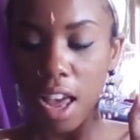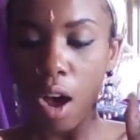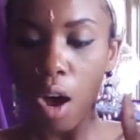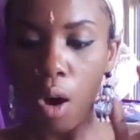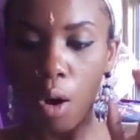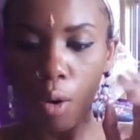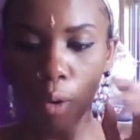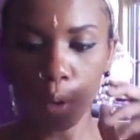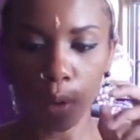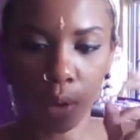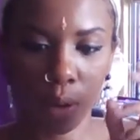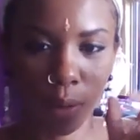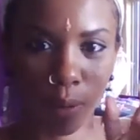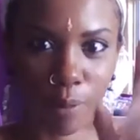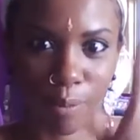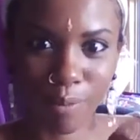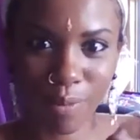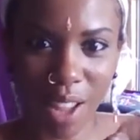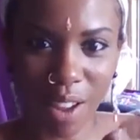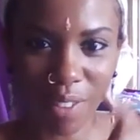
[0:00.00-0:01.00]
Oh,
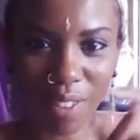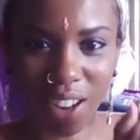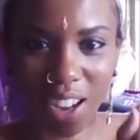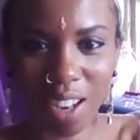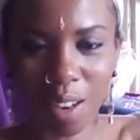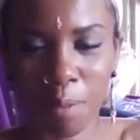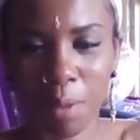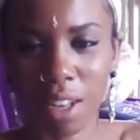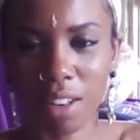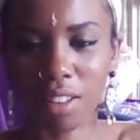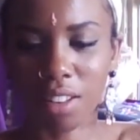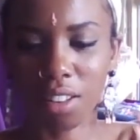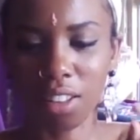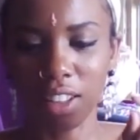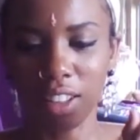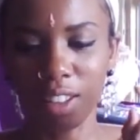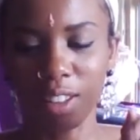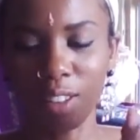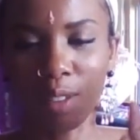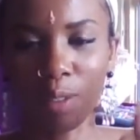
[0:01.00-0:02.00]
I forgot to mention
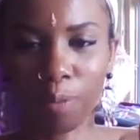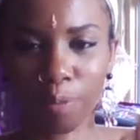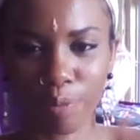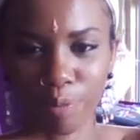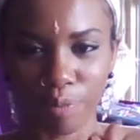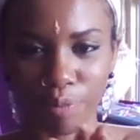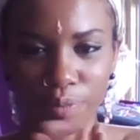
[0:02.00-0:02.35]
this.